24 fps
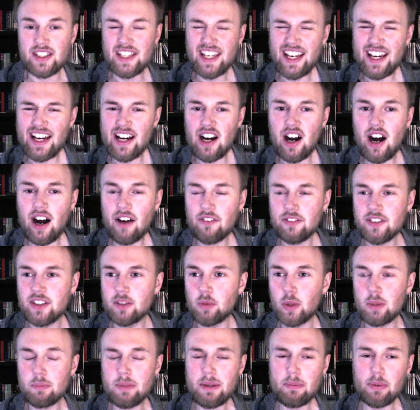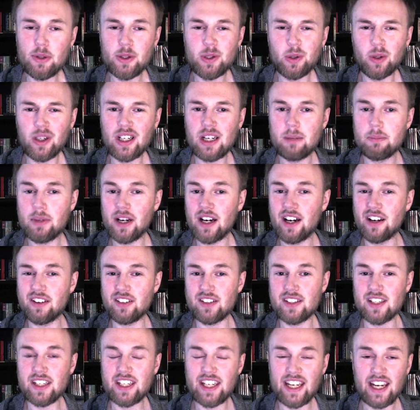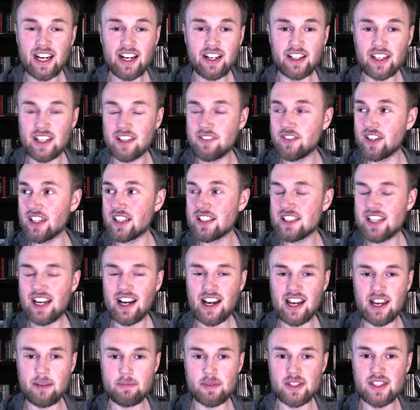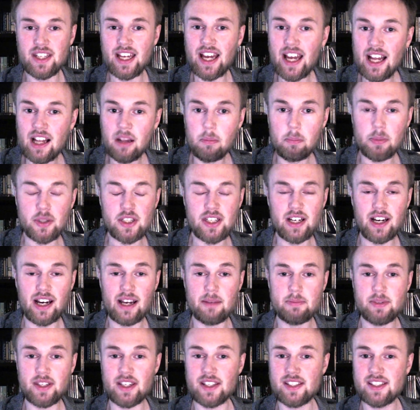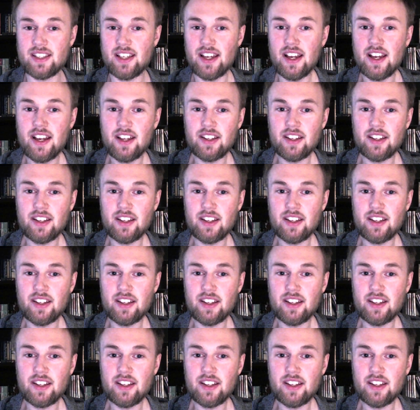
Yeah, often when people talk about the caregiving types and the helper types is